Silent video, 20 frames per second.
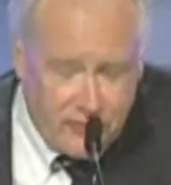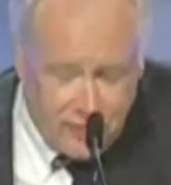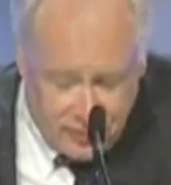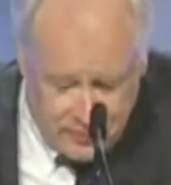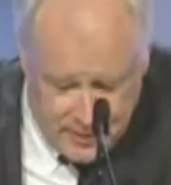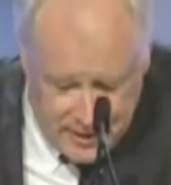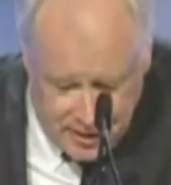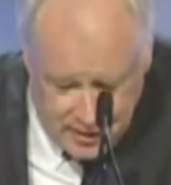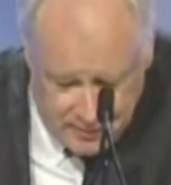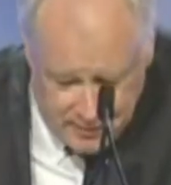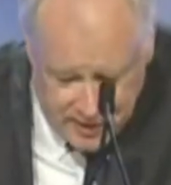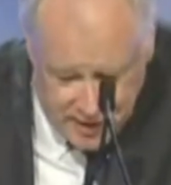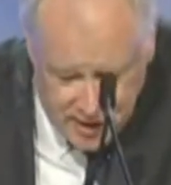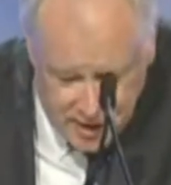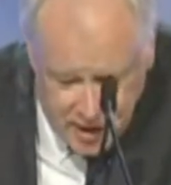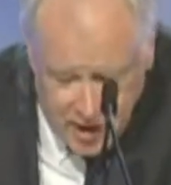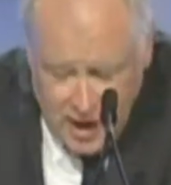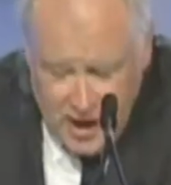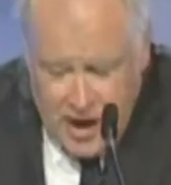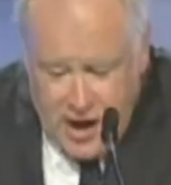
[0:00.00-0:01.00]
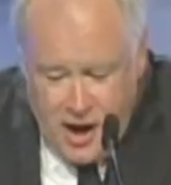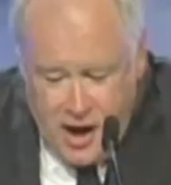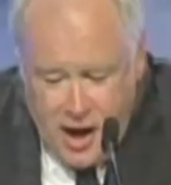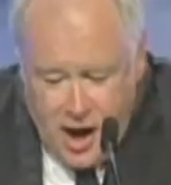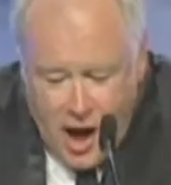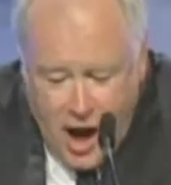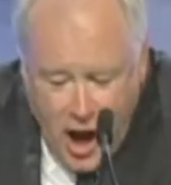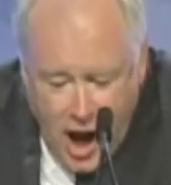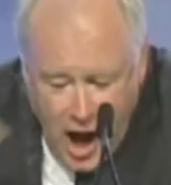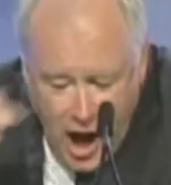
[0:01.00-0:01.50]
about me,
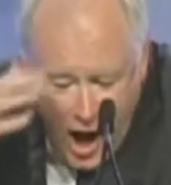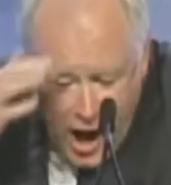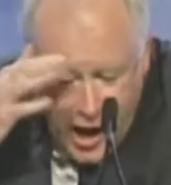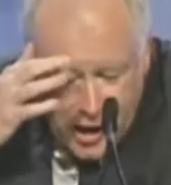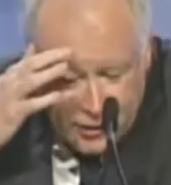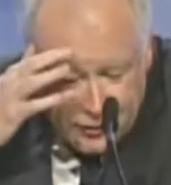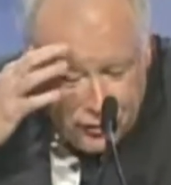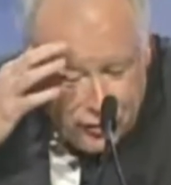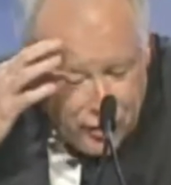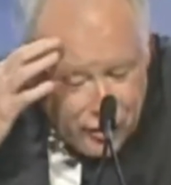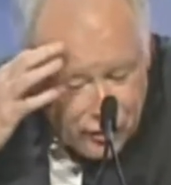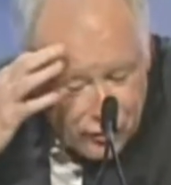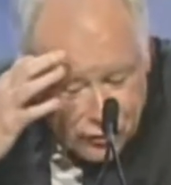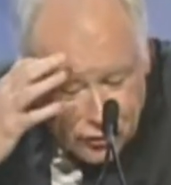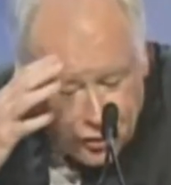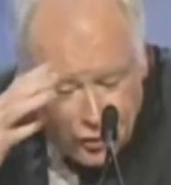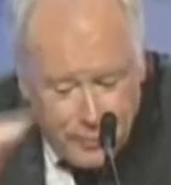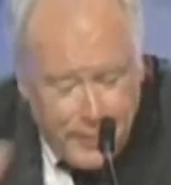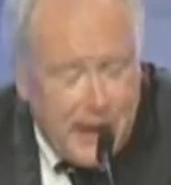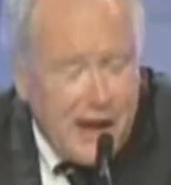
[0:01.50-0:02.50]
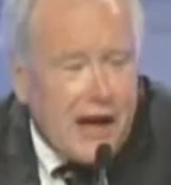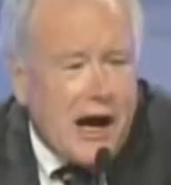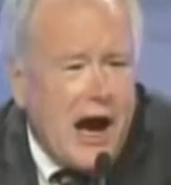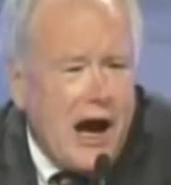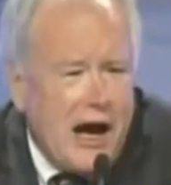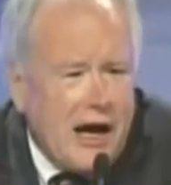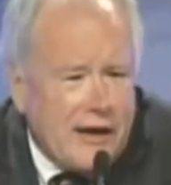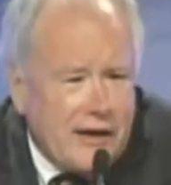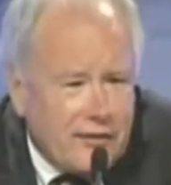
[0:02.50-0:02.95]
to be on a